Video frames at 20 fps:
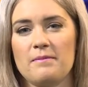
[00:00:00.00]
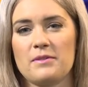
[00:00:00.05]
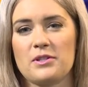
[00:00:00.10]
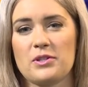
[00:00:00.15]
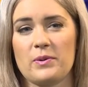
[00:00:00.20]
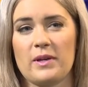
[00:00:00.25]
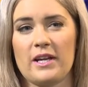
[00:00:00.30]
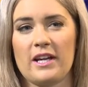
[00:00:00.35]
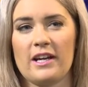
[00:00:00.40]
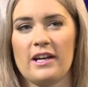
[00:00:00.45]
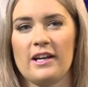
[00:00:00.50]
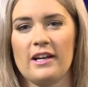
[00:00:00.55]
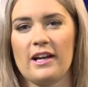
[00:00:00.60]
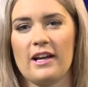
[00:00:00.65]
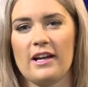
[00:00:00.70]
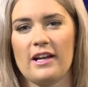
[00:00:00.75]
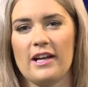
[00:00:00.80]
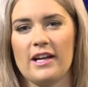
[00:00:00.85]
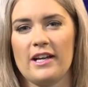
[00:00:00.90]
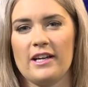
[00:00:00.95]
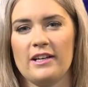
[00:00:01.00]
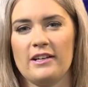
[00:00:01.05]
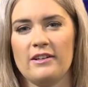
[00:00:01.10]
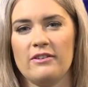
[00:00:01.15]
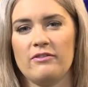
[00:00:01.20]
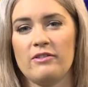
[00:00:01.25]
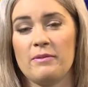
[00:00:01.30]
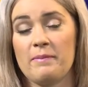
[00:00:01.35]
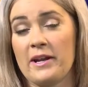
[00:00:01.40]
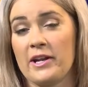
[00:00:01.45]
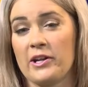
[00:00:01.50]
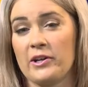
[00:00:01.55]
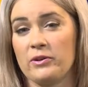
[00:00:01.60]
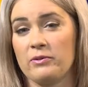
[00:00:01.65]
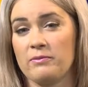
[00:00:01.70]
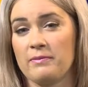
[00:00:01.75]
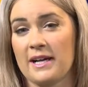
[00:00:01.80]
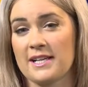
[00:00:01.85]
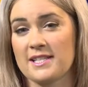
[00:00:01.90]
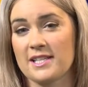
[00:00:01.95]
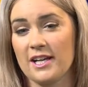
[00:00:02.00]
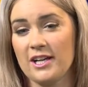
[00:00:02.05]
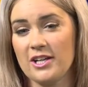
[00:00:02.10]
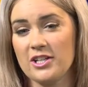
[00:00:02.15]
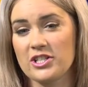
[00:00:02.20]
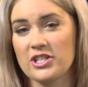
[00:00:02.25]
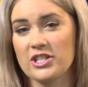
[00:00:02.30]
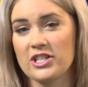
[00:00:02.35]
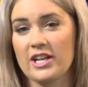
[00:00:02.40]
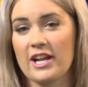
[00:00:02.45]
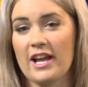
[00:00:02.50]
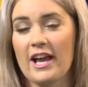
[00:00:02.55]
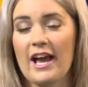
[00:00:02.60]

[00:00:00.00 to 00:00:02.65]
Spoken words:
doing remedial massage.